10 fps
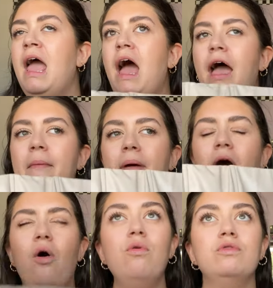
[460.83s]
Um,
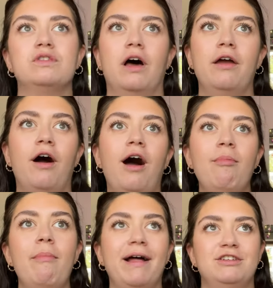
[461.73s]
also, I'm
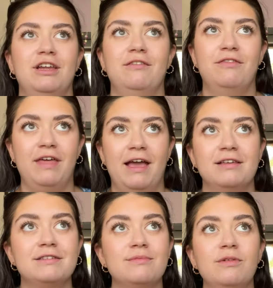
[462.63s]
imagining for
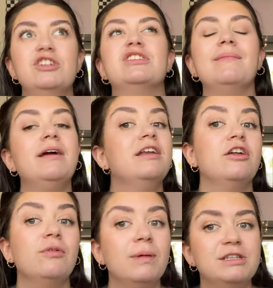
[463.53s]
this, which is something I
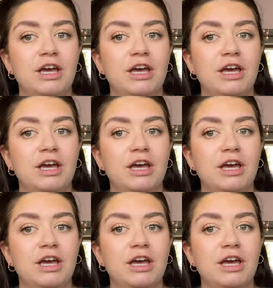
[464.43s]
don't normally do.